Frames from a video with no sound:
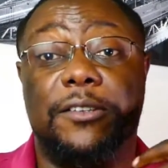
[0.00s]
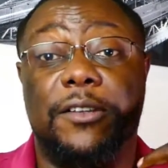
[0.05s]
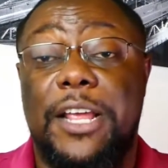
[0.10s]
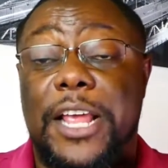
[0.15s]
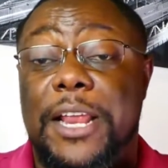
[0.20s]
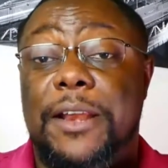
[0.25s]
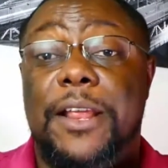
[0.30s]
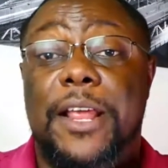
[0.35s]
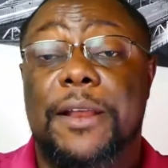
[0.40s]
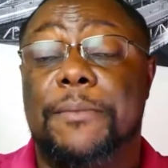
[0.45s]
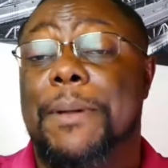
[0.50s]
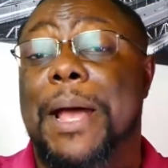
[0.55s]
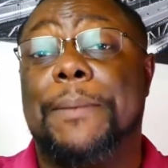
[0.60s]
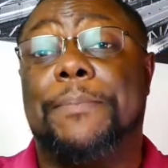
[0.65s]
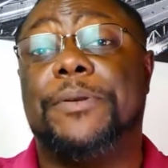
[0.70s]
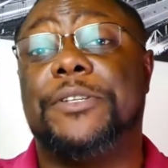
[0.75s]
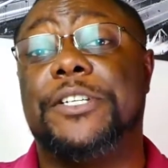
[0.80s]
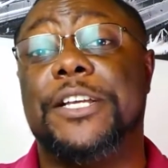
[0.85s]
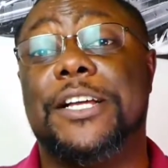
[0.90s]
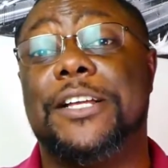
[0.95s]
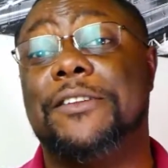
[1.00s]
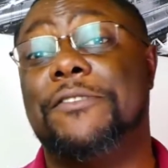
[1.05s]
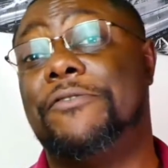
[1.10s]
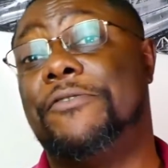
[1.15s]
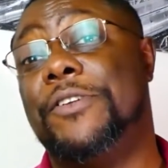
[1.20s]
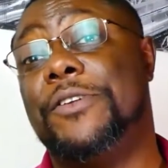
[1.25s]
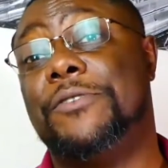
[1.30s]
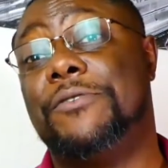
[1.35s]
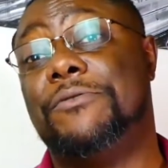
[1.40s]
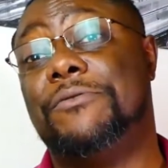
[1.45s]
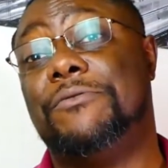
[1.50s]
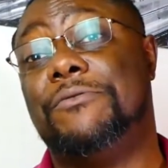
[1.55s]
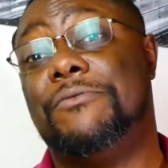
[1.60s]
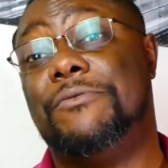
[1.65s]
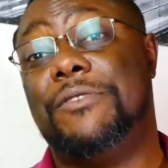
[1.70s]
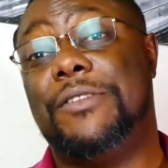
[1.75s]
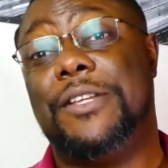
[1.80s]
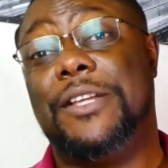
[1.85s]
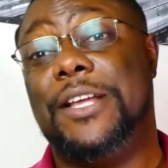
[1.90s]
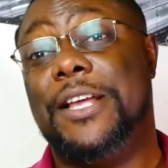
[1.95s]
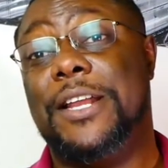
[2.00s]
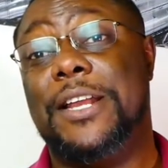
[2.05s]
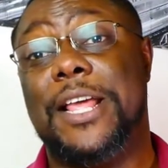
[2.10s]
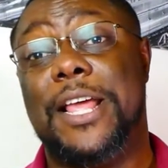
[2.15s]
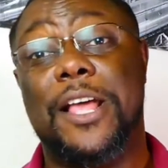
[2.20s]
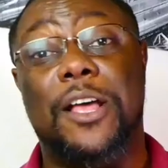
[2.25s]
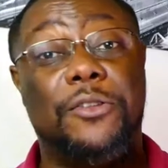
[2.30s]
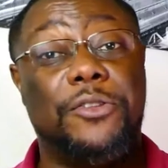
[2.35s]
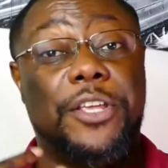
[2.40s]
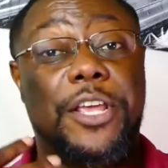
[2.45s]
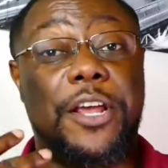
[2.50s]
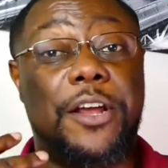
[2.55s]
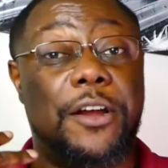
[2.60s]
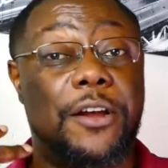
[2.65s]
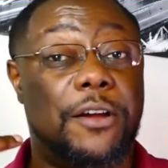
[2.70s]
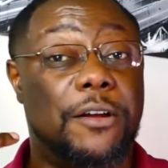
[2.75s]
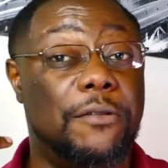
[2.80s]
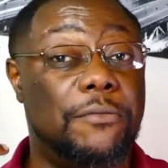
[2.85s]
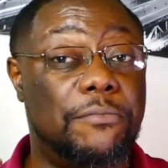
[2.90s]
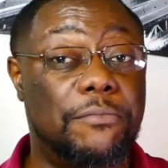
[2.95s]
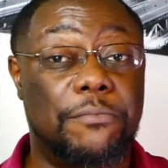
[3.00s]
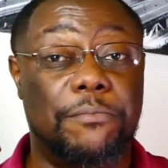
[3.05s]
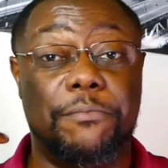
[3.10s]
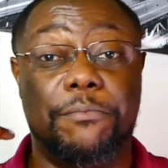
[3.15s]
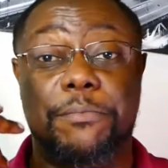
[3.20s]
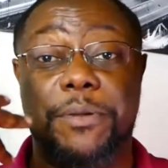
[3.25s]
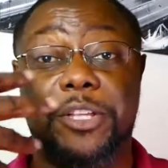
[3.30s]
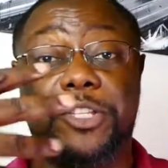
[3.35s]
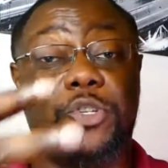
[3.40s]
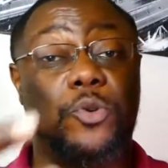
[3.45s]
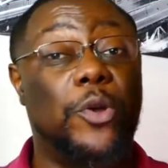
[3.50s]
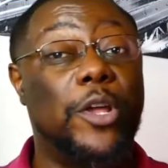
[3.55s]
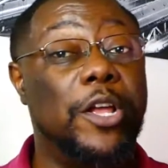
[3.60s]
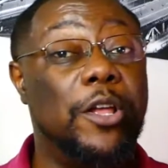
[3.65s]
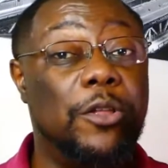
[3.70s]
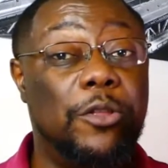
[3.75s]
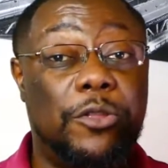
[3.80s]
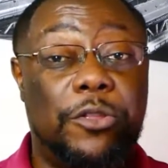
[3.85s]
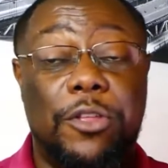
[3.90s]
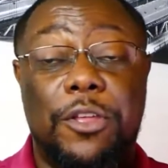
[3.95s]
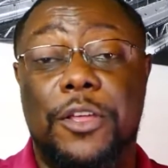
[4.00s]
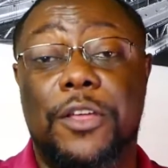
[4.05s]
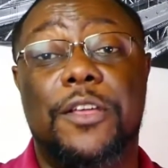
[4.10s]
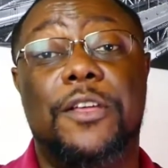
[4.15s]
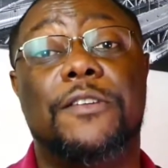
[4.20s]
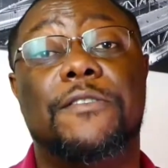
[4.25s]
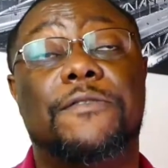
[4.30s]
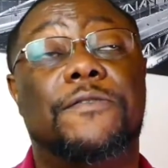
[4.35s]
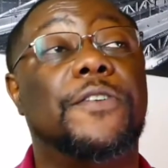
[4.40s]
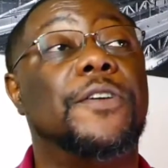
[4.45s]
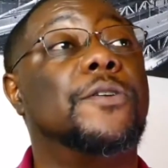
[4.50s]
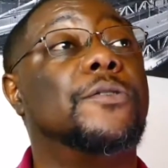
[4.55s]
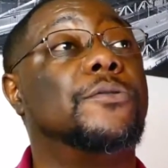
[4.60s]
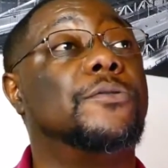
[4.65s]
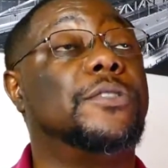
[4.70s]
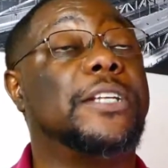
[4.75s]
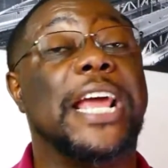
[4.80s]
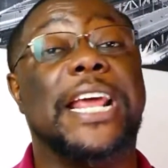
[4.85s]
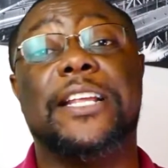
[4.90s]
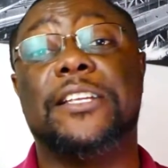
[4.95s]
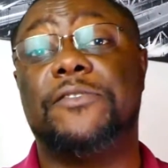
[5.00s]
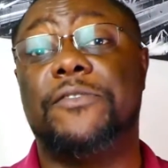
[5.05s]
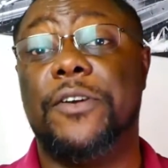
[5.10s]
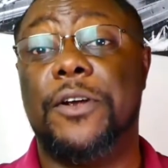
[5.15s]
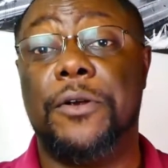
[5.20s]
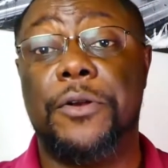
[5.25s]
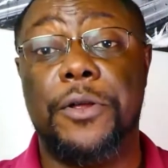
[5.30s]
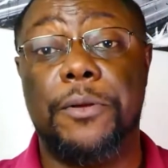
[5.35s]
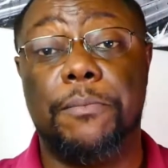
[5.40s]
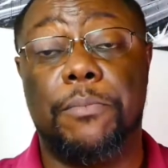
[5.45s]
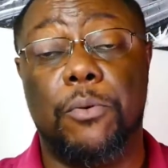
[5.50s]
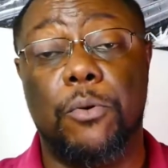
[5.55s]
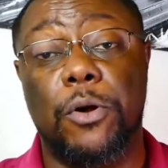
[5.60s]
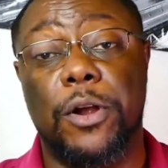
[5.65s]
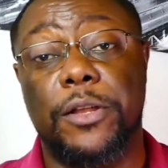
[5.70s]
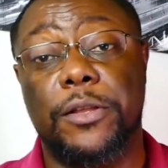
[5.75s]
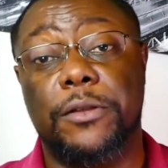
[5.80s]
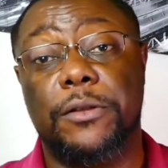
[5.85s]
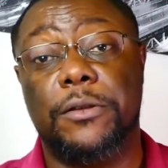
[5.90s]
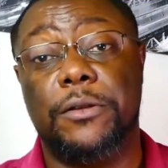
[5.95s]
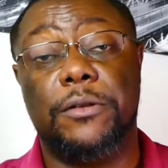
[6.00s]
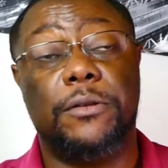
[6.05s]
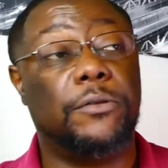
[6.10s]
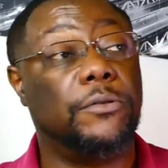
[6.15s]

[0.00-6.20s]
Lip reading: In my particular field, in the healthcare, mental health field, that is very important.